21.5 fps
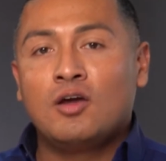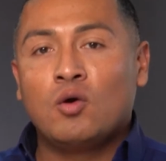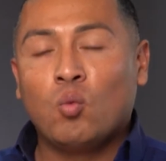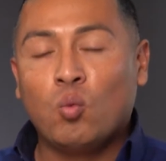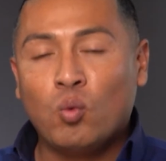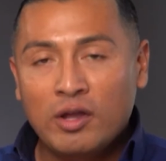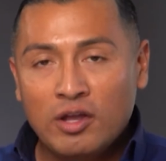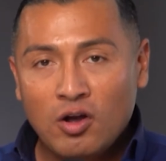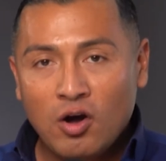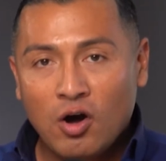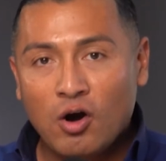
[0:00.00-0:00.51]

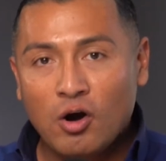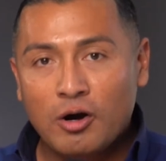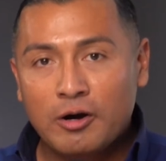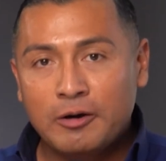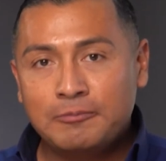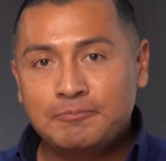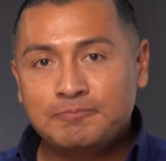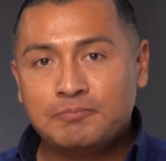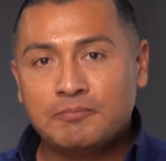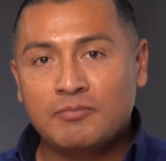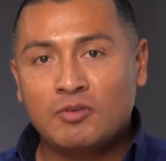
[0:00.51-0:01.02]
we
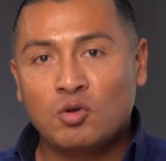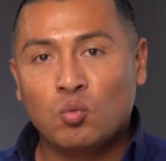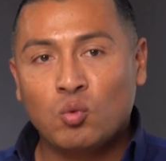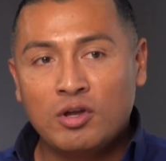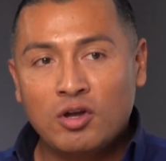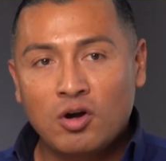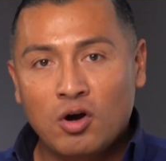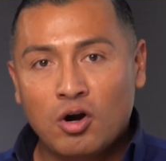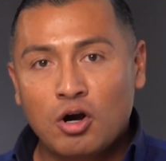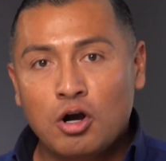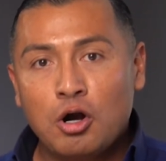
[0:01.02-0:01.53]
are
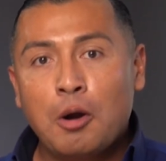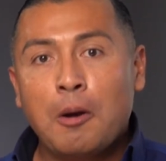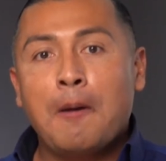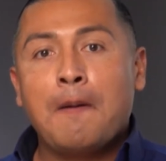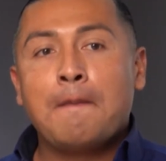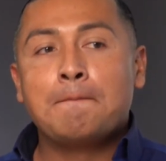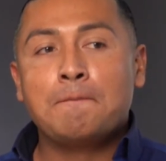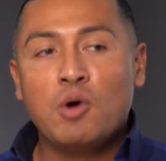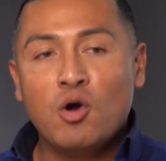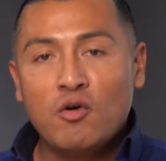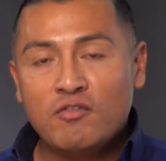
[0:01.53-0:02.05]
we are
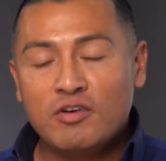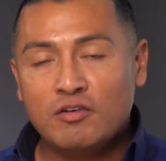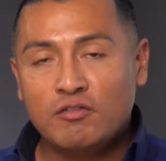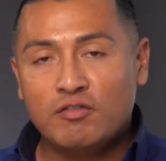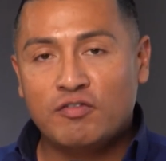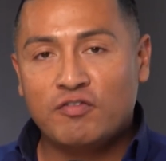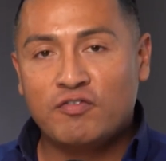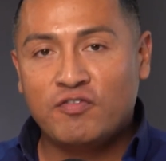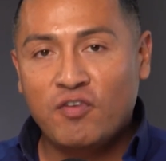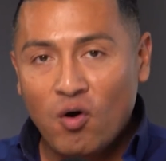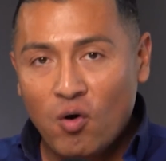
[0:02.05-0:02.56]
moving
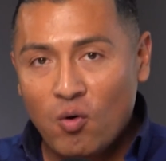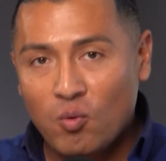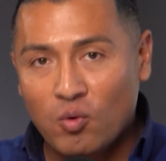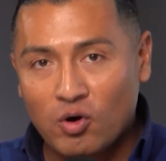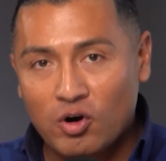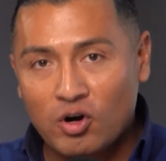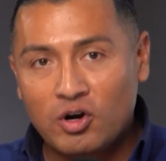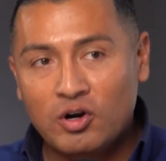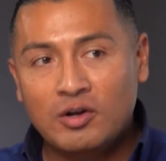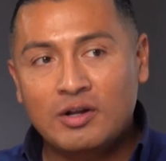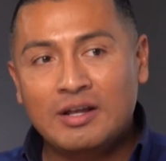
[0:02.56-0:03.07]

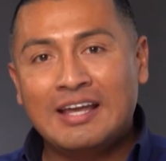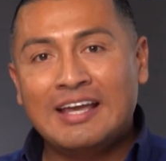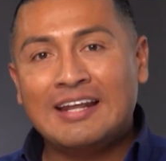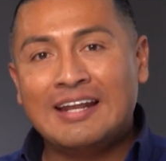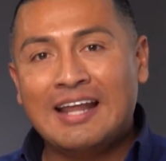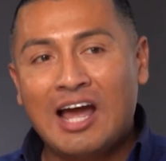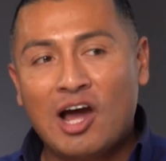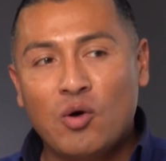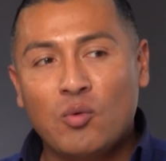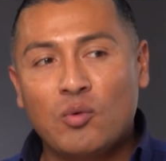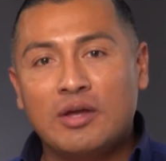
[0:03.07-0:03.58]
forward in
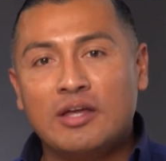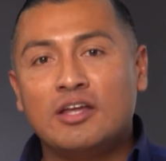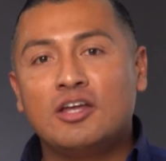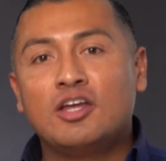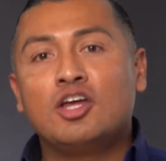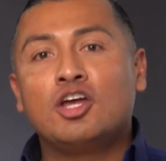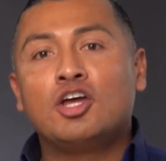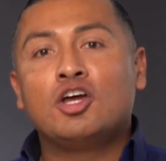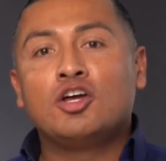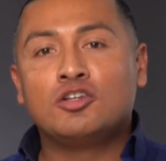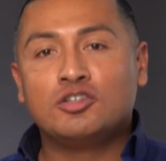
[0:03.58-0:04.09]
how
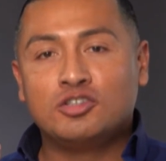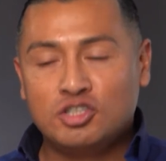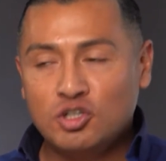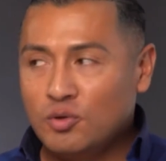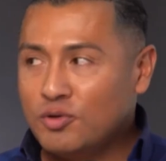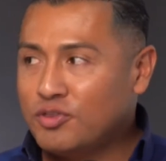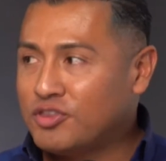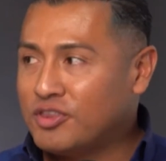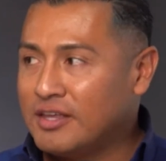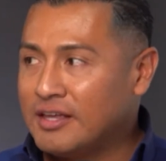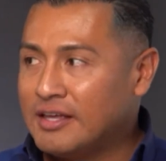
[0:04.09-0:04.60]
we
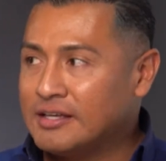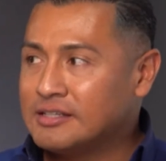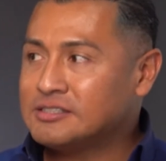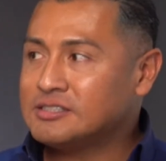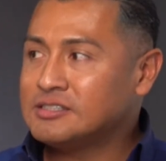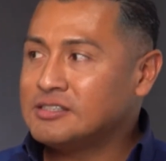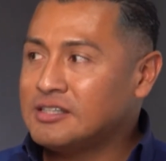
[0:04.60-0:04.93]
do things,